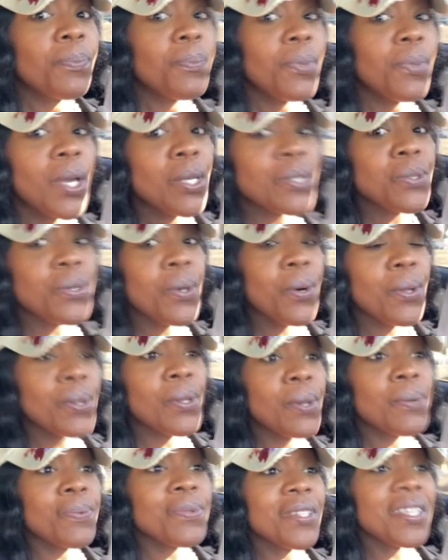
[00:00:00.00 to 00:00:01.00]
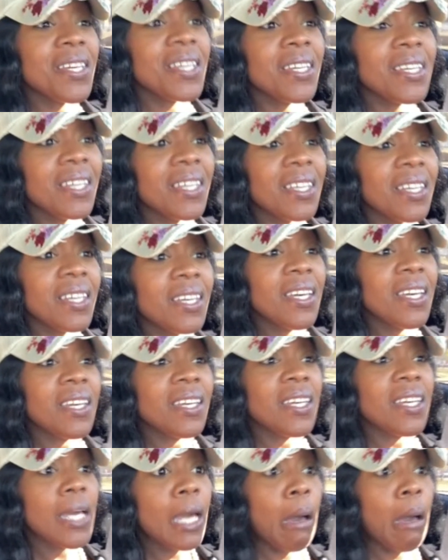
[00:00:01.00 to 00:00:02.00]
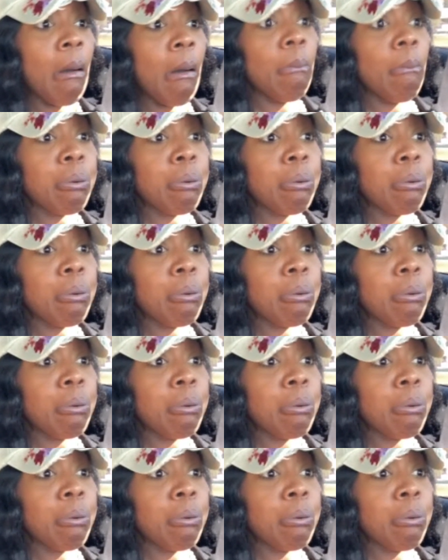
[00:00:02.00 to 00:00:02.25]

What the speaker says: That's all I'm saying. I'm